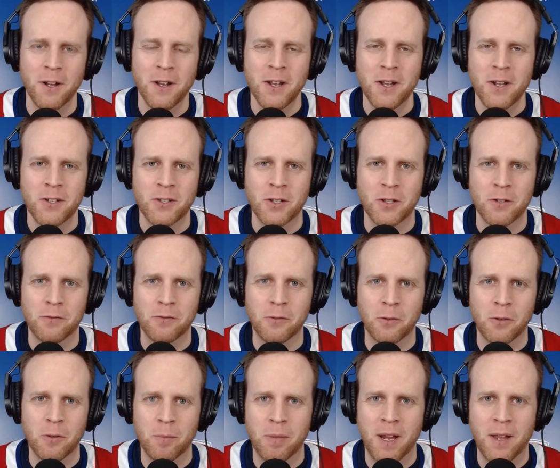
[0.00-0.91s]
to the
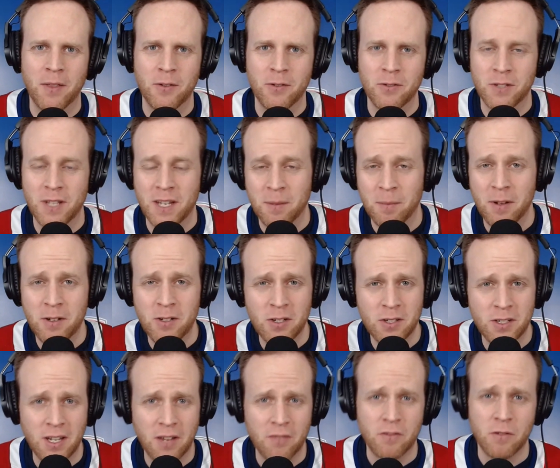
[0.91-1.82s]
Florida Panthers. Did I mention
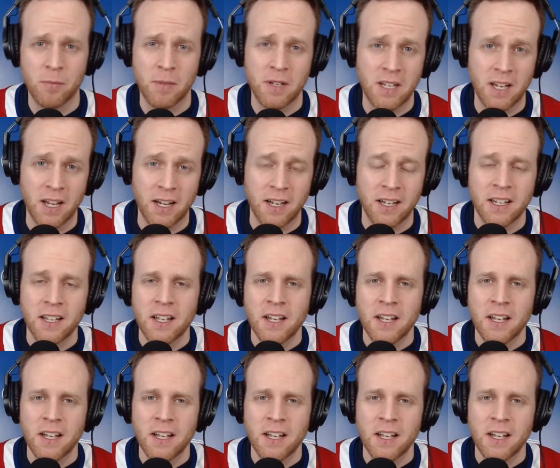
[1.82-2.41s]
this after midnight?